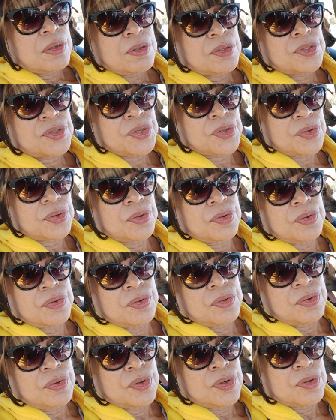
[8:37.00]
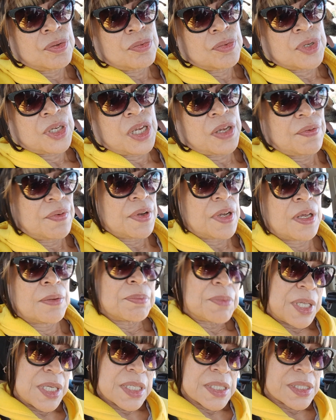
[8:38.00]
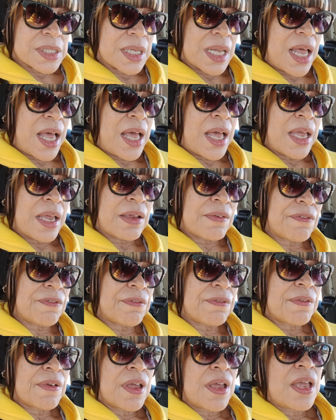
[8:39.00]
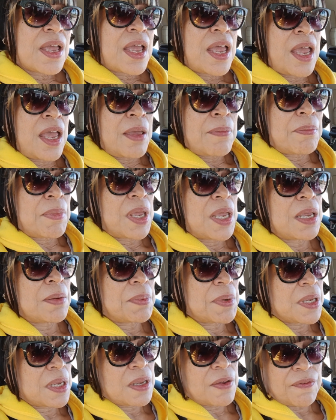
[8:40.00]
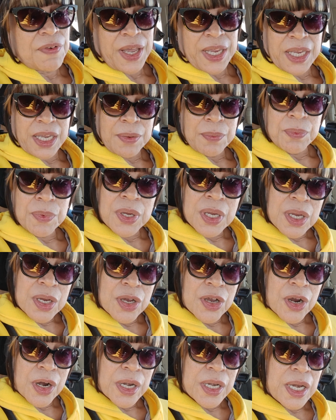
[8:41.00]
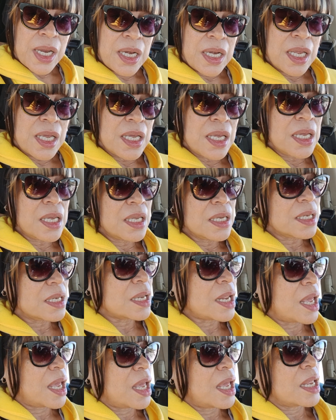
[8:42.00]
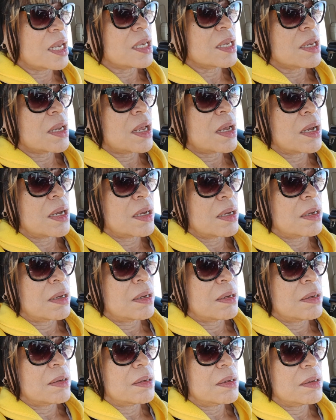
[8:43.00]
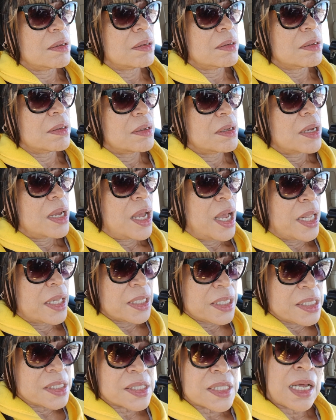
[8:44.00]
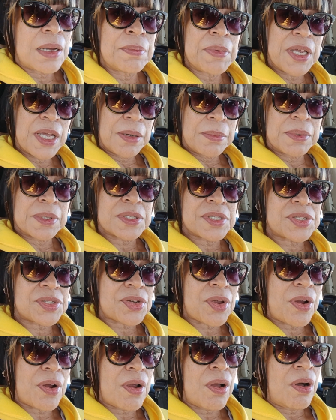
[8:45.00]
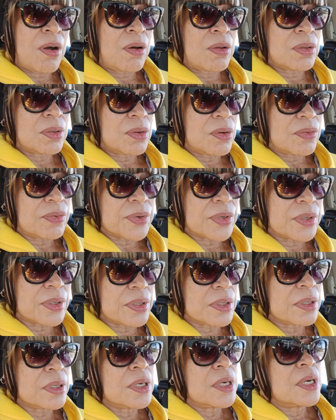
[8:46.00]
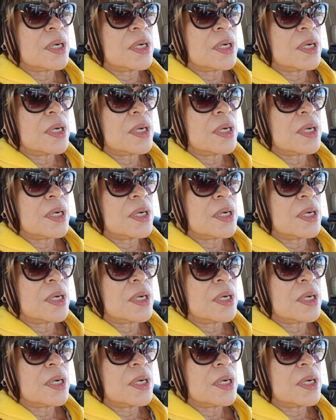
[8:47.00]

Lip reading: to giving up this life, and maybe if I get reincarnated, that at least I'll be able to start all over,